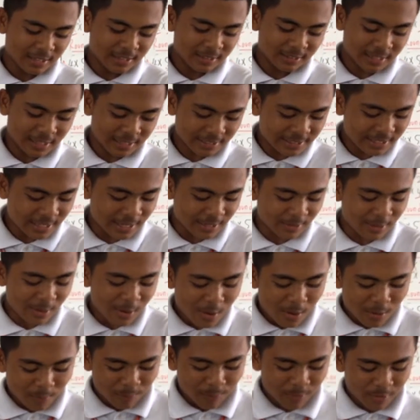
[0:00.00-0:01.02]
Celsius
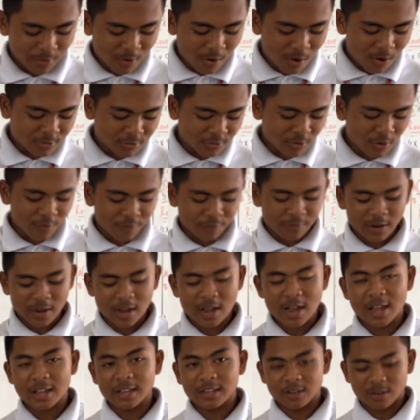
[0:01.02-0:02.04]
because of the
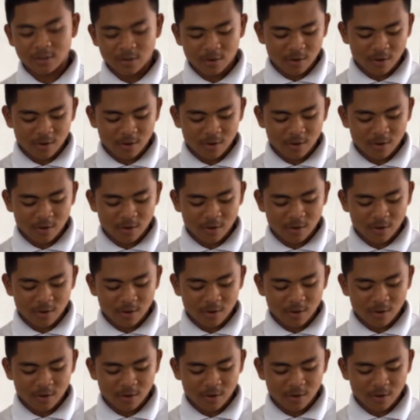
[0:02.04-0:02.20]
high